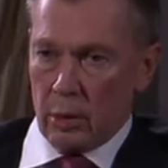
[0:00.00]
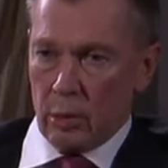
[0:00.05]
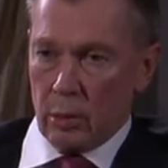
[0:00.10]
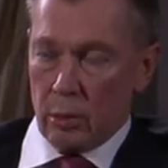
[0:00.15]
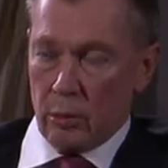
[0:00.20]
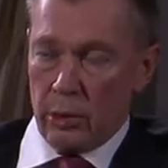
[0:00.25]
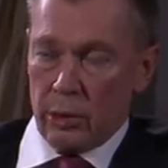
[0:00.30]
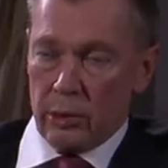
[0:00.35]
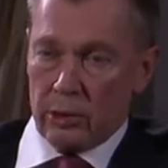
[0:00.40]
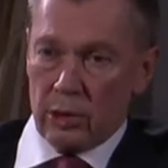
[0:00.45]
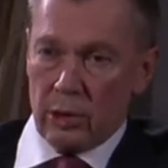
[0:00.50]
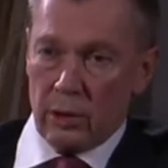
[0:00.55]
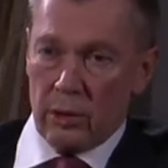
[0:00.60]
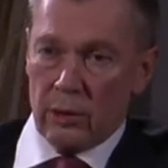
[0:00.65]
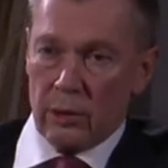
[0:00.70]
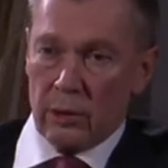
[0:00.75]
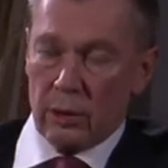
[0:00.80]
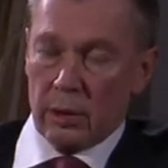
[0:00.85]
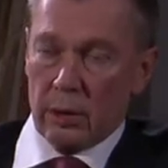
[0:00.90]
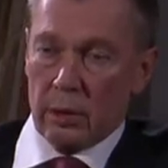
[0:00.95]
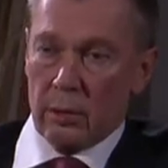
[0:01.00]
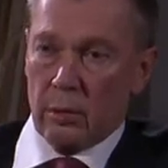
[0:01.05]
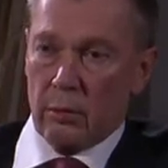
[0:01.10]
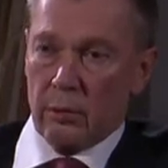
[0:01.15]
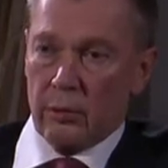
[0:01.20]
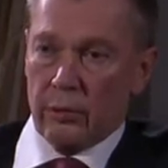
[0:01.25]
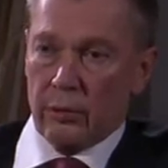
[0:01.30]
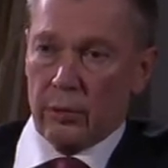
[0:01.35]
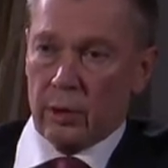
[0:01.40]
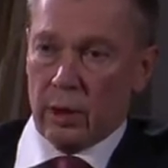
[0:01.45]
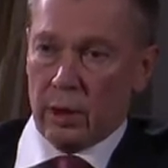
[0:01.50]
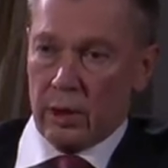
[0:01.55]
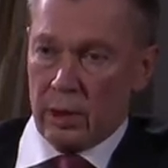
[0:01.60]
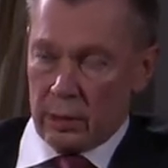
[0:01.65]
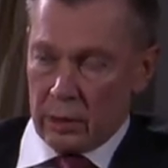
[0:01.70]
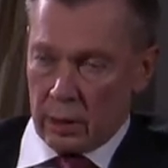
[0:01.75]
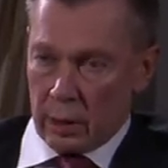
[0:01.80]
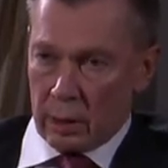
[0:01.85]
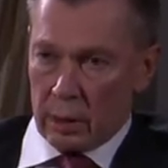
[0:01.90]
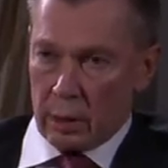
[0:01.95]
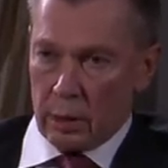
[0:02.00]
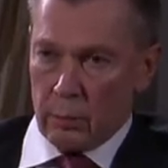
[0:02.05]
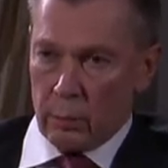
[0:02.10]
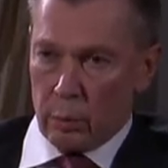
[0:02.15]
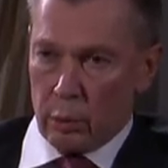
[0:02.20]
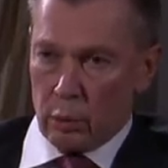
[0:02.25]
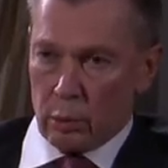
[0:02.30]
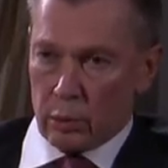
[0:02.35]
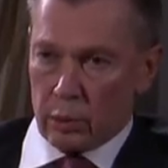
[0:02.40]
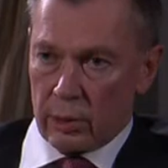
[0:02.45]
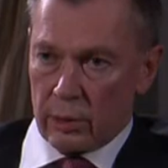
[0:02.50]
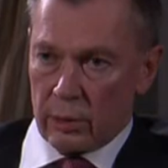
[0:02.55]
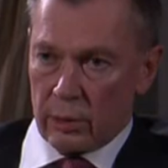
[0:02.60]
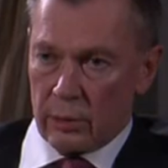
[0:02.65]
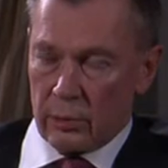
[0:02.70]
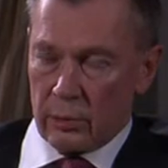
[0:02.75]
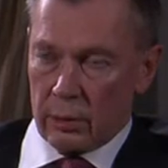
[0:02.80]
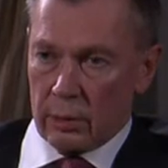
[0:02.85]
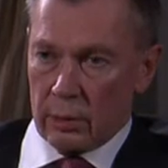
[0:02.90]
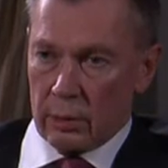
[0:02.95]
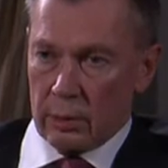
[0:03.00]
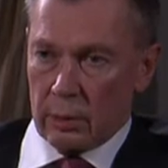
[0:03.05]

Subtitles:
which is of critical importance